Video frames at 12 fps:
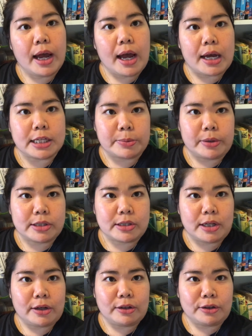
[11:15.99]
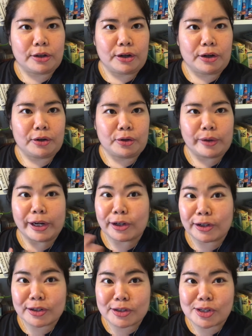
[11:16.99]
as well as the other
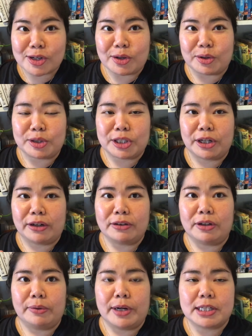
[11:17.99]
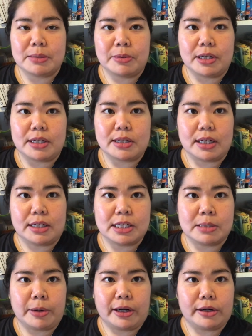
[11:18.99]
creators who shared their recipes that
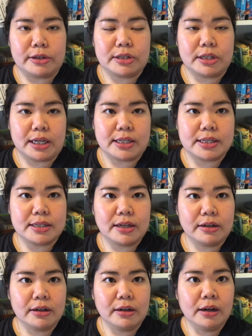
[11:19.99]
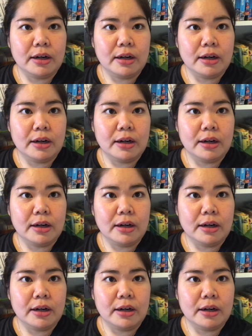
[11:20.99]
inspired tonight's dinner.